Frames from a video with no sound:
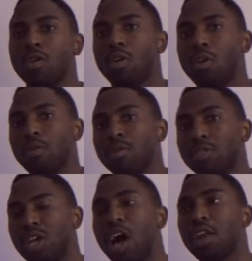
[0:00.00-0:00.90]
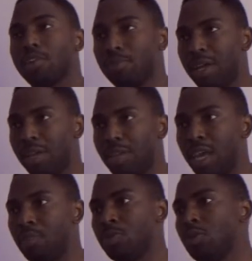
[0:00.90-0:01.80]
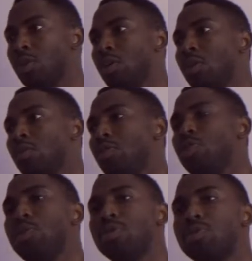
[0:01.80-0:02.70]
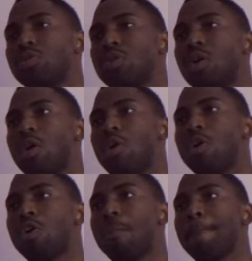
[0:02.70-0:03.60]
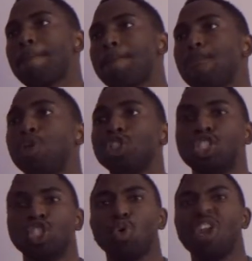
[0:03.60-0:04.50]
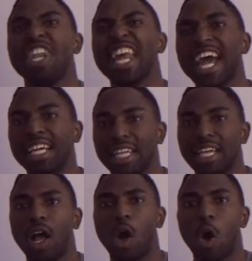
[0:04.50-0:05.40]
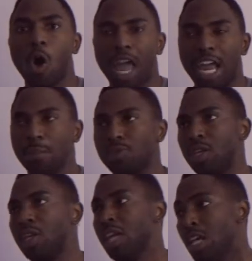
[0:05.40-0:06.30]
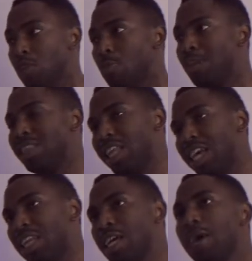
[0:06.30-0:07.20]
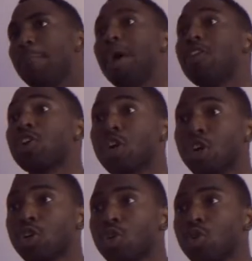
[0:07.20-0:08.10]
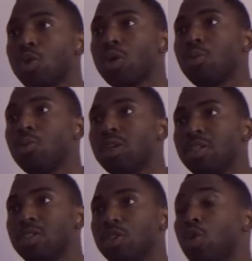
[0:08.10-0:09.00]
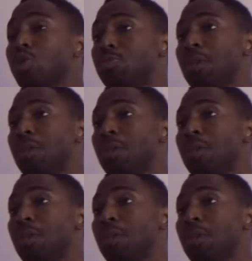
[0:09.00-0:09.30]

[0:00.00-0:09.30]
Dawn of the Planet of the Apes. The humans are pushing to annihilate all apes, and they're being led by the Colonel, who is